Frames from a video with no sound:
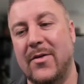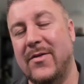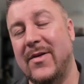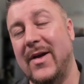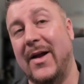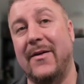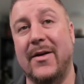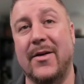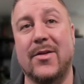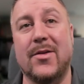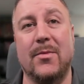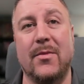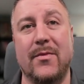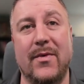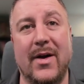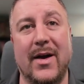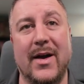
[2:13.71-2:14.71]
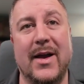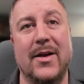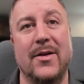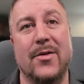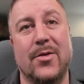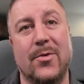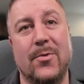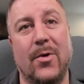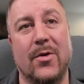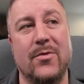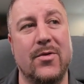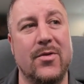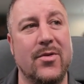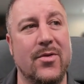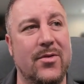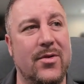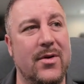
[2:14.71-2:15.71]
channeling some of that inner
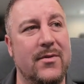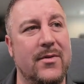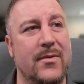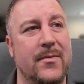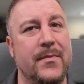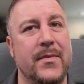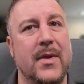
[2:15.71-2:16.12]
squadrons love.